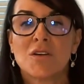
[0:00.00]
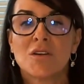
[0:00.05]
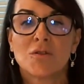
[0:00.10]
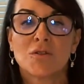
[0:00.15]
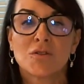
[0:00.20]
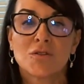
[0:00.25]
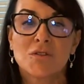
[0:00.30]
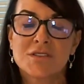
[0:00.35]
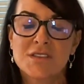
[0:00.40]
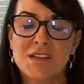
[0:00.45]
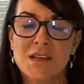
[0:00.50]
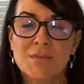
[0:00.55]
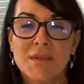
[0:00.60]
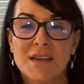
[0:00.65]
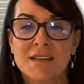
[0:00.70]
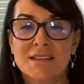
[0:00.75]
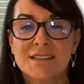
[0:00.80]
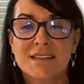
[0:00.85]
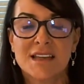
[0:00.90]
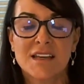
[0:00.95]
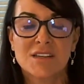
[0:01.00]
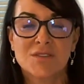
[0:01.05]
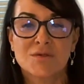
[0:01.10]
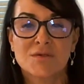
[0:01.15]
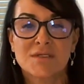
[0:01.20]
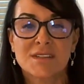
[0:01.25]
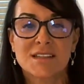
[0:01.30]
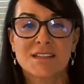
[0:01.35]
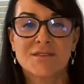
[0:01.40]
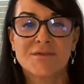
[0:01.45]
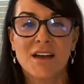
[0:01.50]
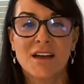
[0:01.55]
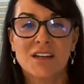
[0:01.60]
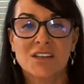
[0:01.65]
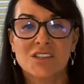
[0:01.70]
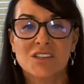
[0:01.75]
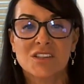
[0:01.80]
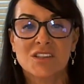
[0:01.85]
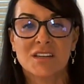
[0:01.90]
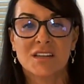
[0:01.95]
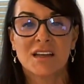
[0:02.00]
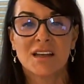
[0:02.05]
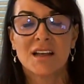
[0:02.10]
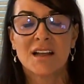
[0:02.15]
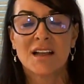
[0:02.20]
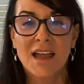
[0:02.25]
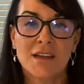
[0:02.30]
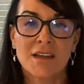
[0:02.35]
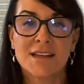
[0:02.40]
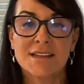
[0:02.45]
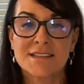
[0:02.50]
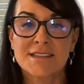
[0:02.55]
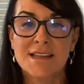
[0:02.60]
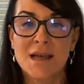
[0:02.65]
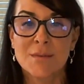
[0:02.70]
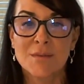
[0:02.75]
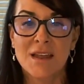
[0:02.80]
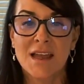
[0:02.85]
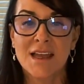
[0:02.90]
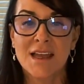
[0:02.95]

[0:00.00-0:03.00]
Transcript: could also mean sexual dysfunction. In some